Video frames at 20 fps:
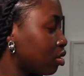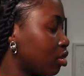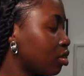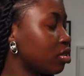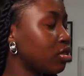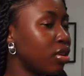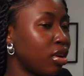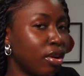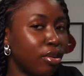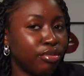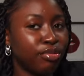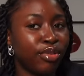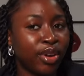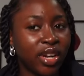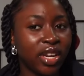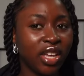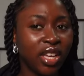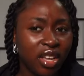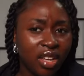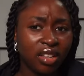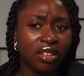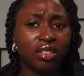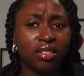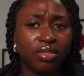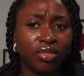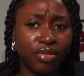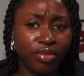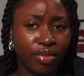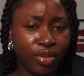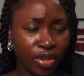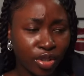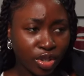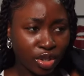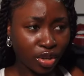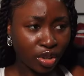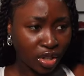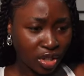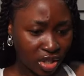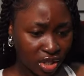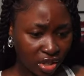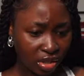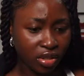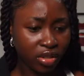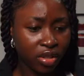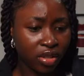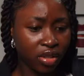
sort of ready for church.